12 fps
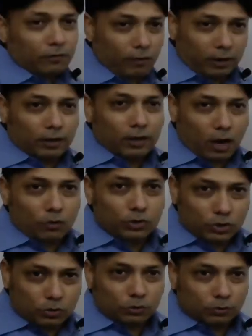find it out
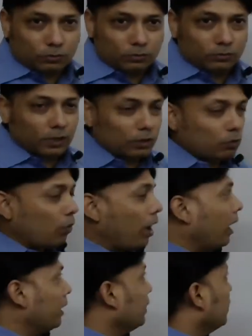soon that
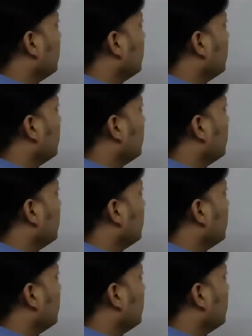why